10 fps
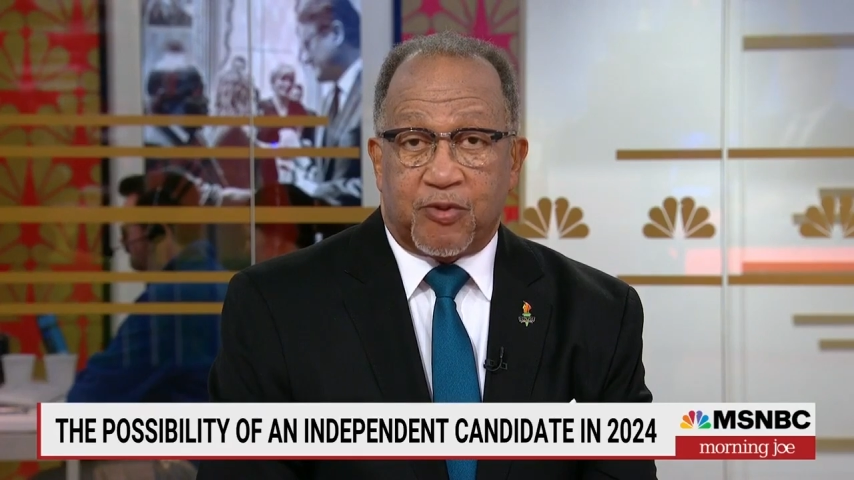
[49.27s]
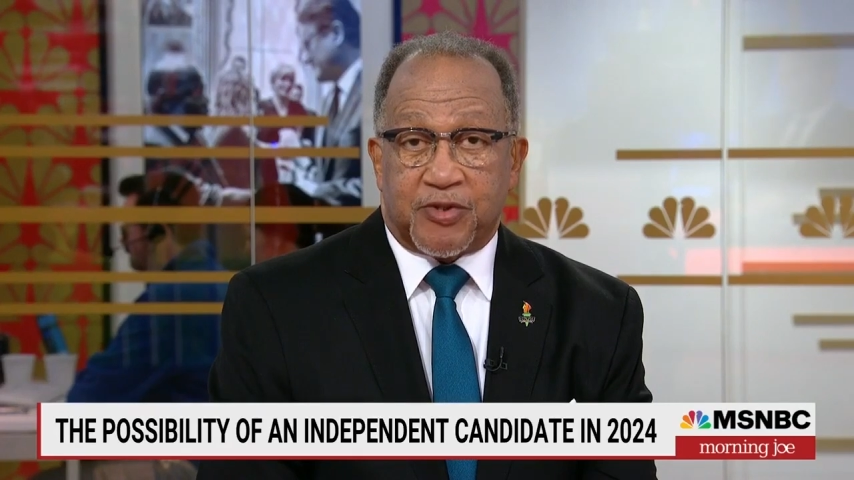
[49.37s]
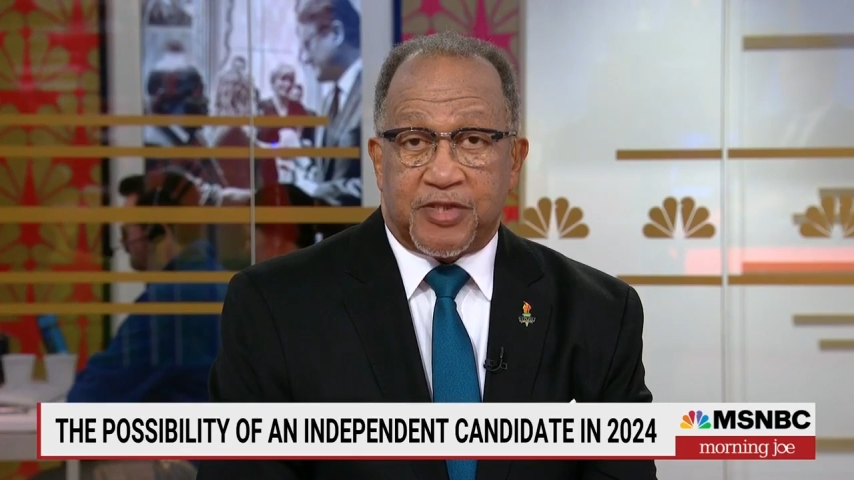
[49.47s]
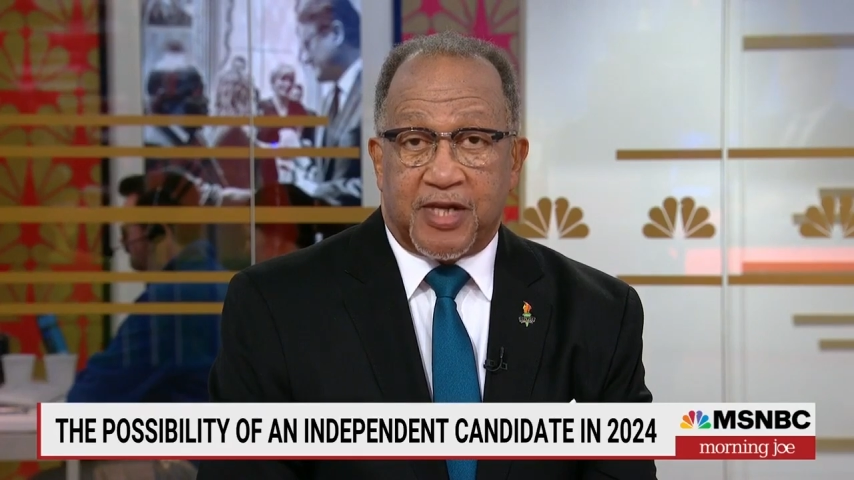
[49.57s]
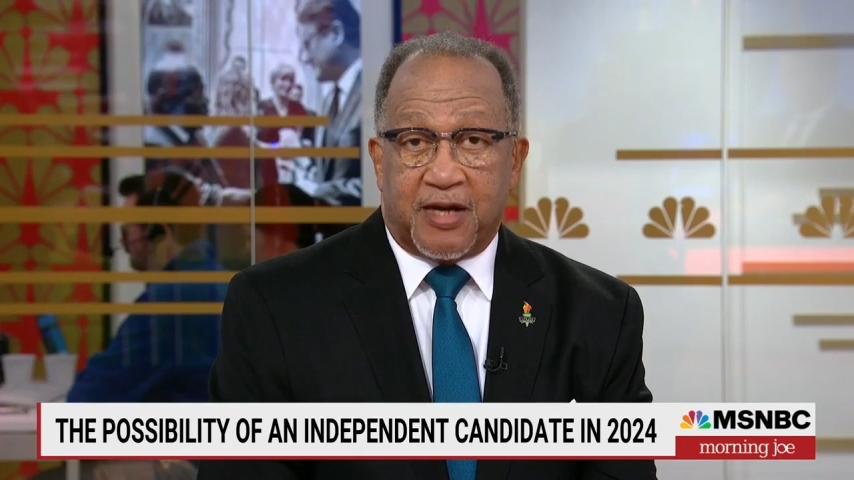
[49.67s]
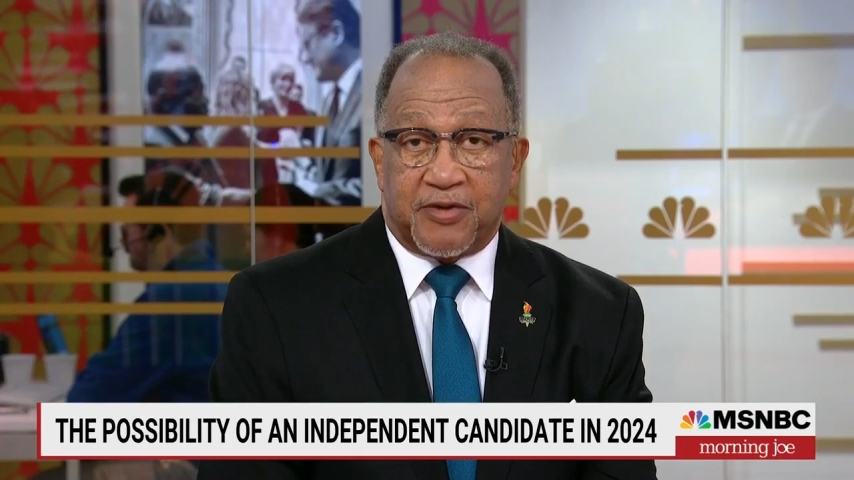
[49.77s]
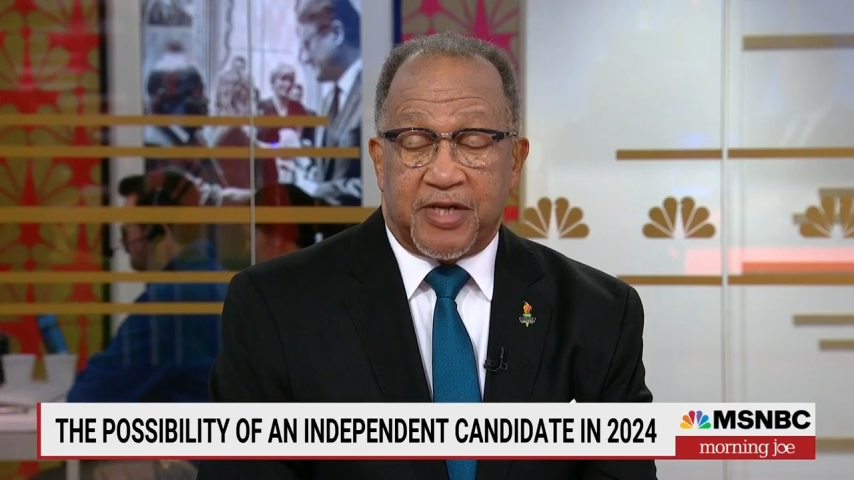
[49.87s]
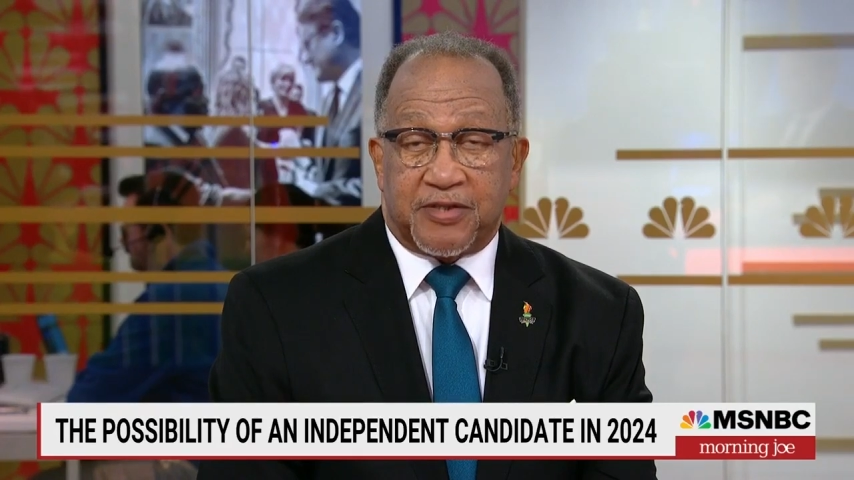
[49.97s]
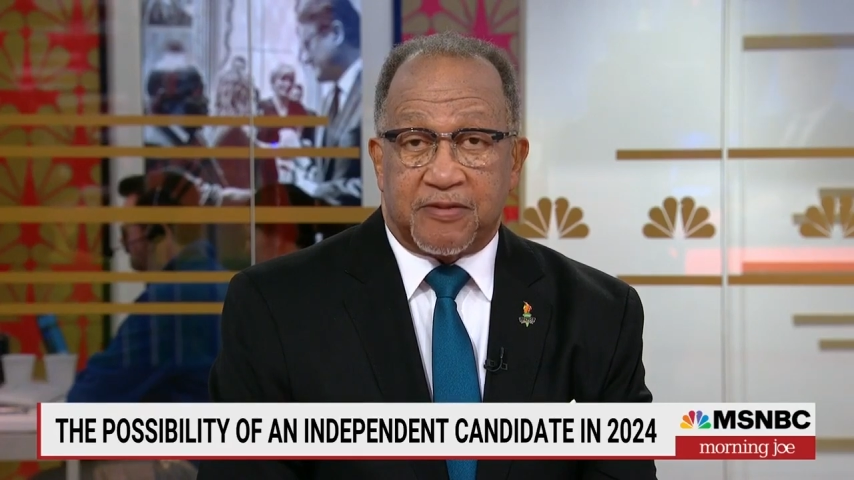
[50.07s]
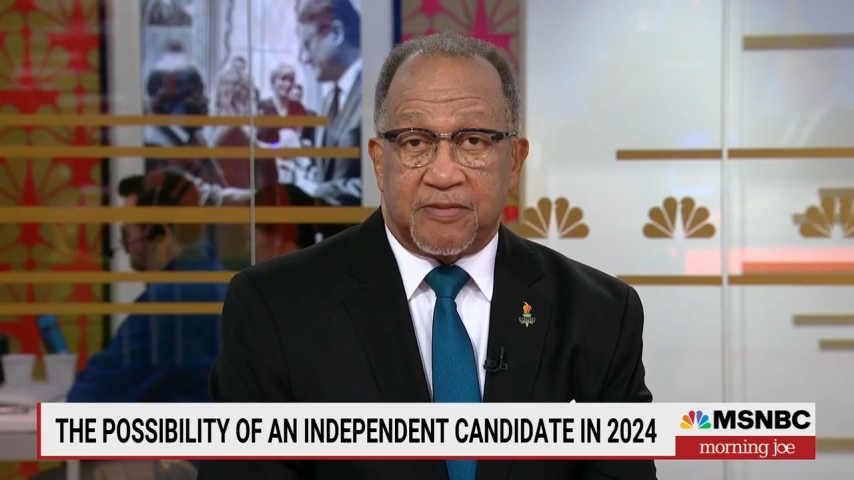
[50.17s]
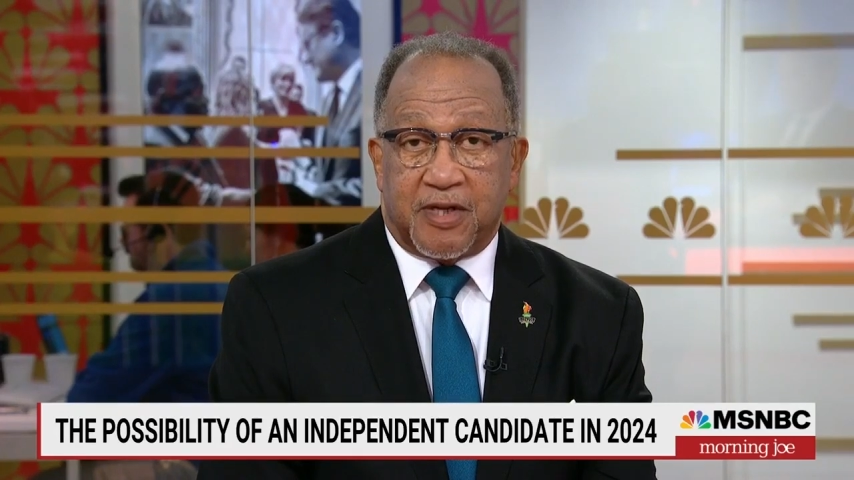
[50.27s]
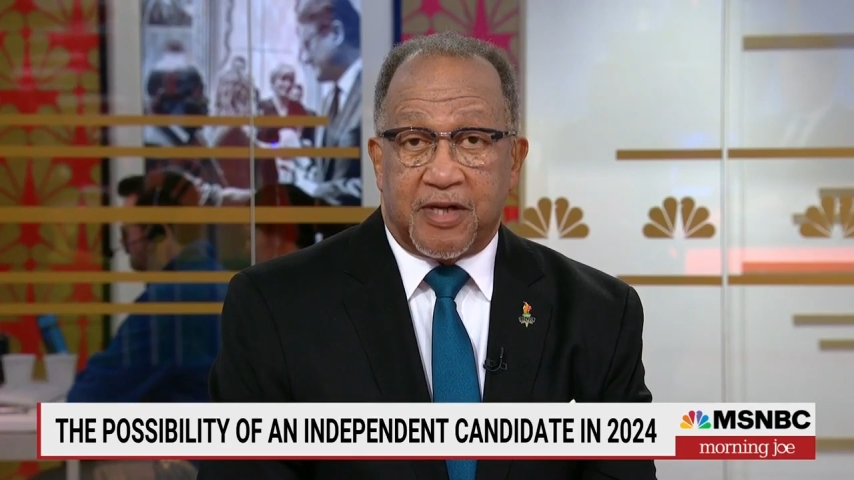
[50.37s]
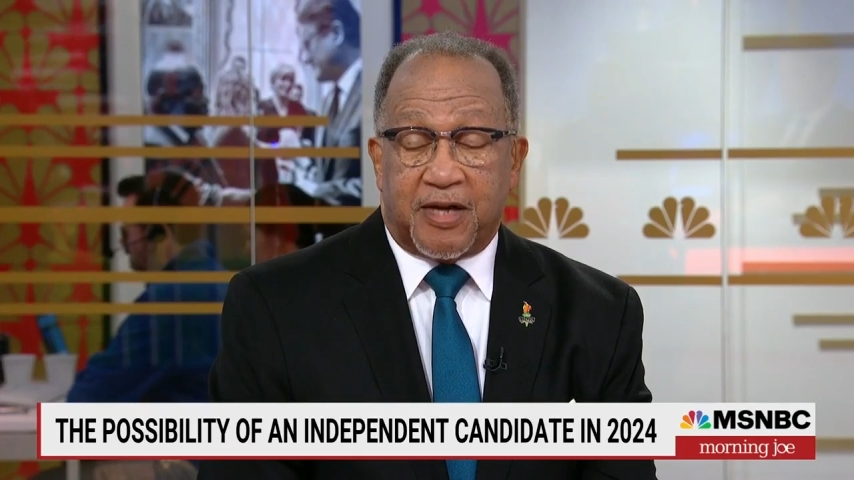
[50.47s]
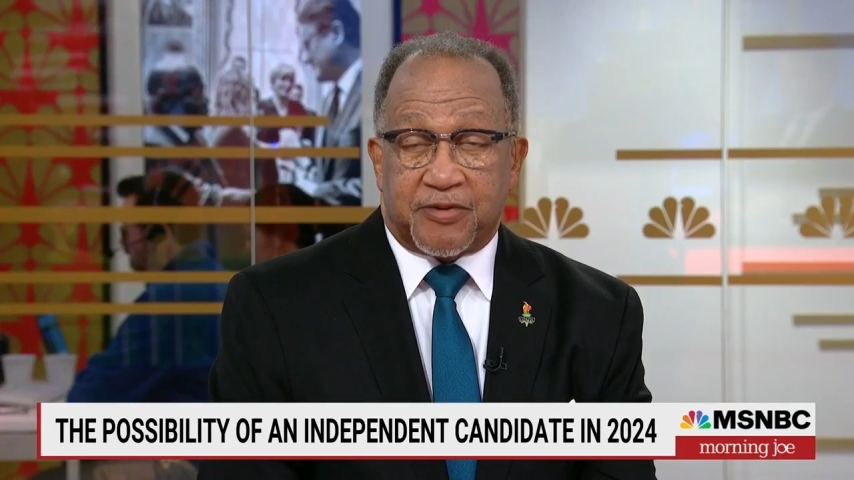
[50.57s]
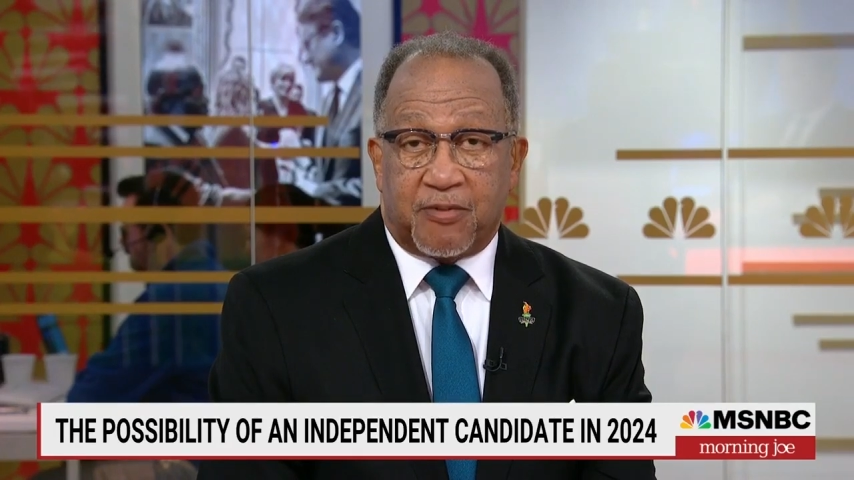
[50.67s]
want to see our nation
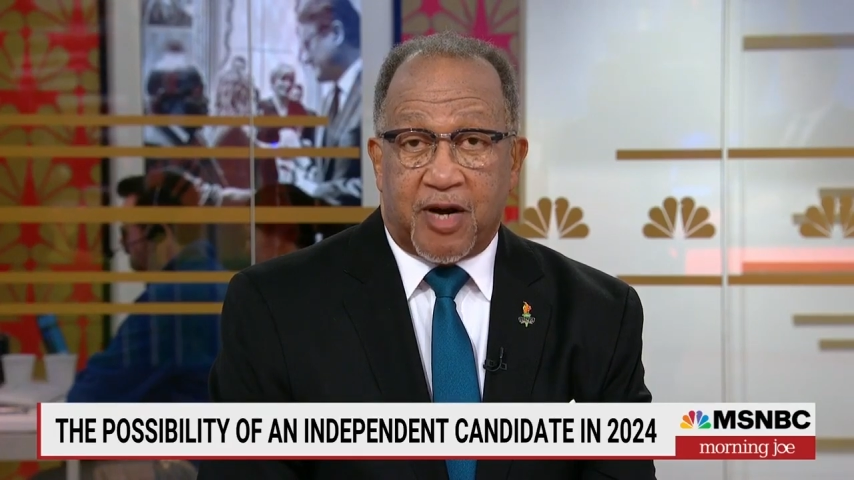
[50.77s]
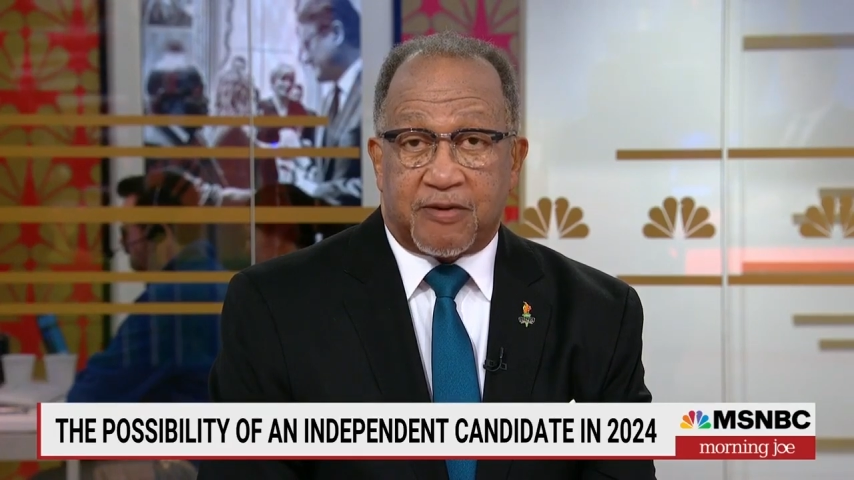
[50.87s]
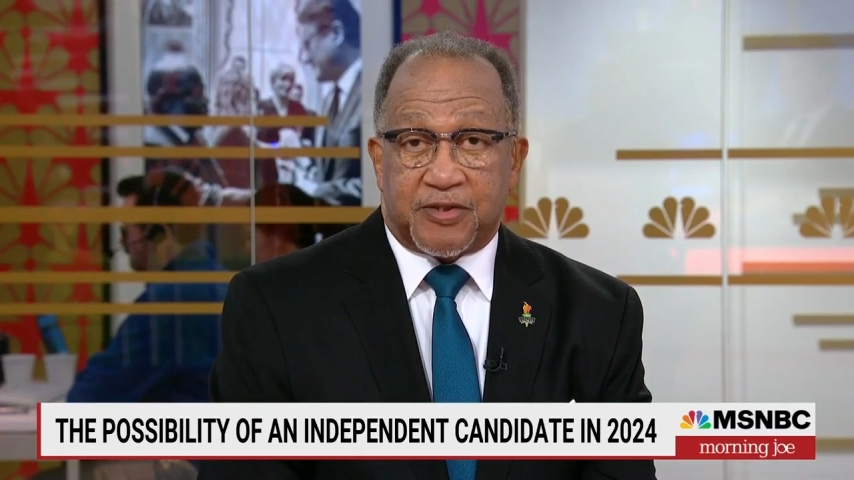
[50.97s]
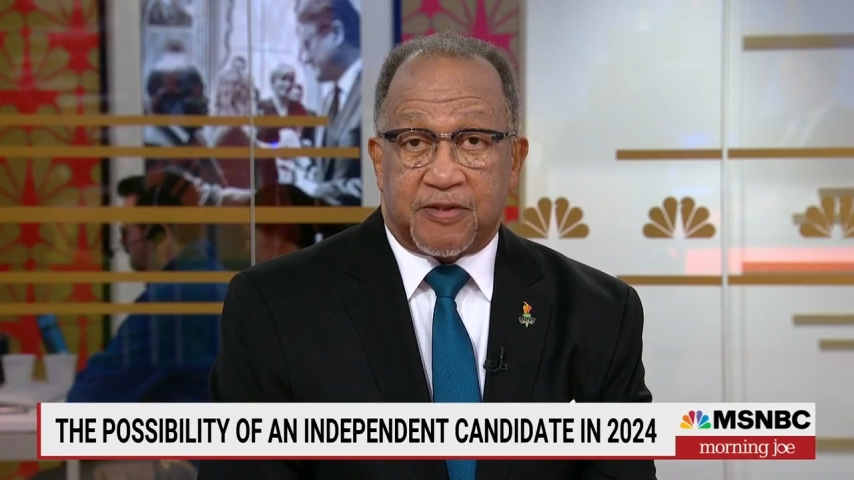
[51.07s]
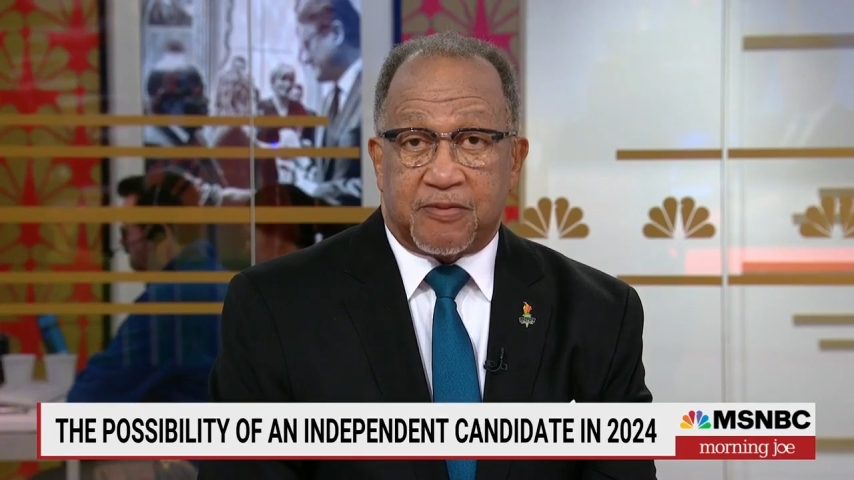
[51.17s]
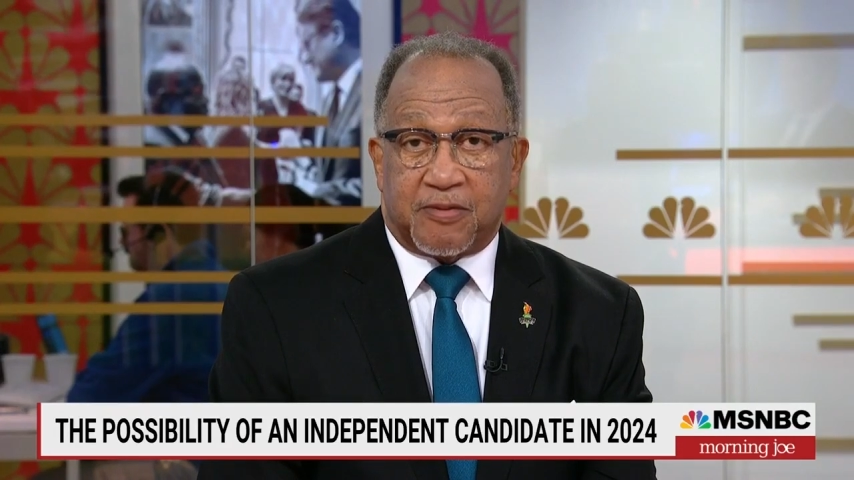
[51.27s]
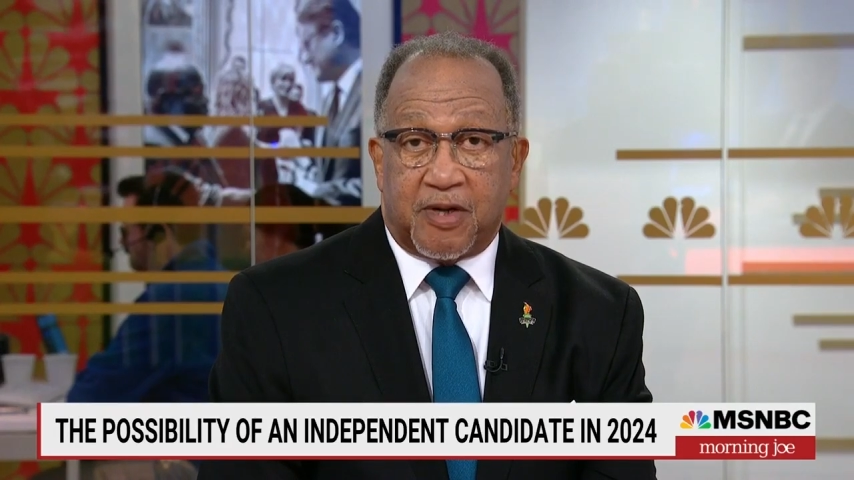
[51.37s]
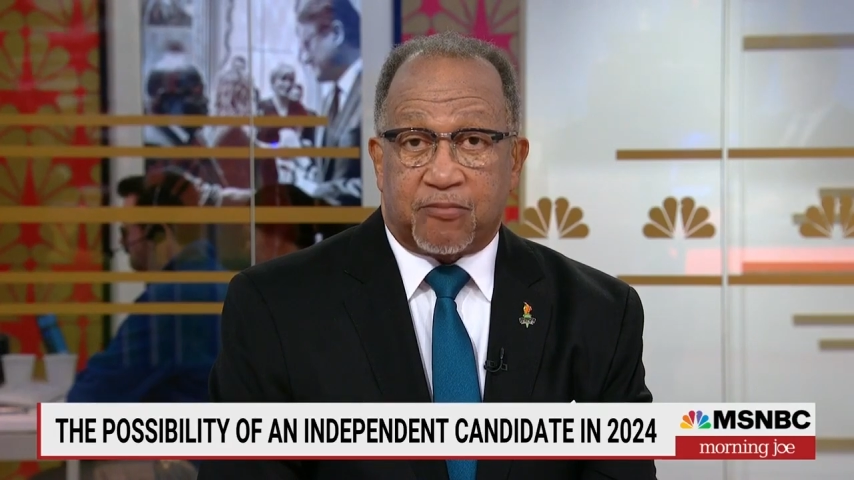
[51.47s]
and our democracy